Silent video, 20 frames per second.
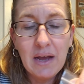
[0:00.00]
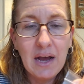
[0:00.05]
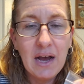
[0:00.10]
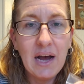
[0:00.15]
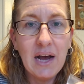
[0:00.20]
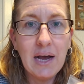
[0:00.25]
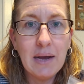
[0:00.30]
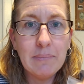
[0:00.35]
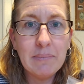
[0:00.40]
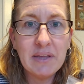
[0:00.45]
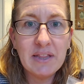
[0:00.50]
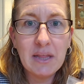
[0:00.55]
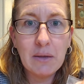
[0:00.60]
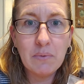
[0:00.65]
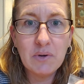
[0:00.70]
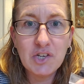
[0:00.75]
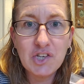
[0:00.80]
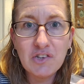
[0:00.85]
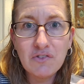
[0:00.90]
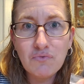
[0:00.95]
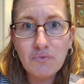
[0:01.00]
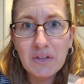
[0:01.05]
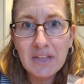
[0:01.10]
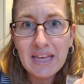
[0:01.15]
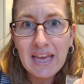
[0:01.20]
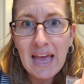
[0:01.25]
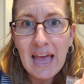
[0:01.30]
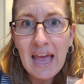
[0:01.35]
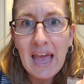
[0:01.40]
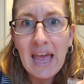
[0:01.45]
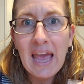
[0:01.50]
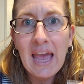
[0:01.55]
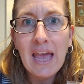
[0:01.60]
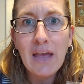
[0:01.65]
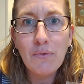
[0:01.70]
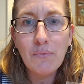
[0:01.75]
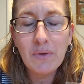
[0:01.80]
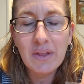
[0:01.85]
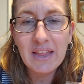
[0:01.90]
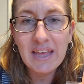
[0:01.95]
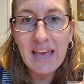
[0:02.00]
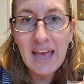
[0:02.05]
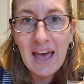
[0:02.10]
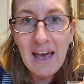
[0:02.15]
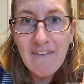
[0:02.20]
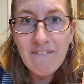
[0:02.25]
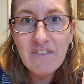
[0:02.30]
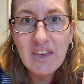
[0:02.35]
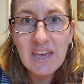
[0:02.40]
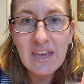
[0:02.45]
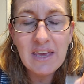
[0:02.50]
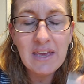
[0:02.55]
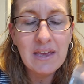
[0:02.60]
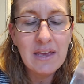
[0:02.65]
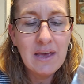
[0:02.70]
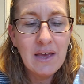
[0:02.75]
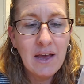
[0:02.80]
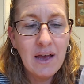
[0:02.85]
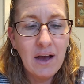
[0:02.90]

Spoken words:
I mean, they would just really hang really heavy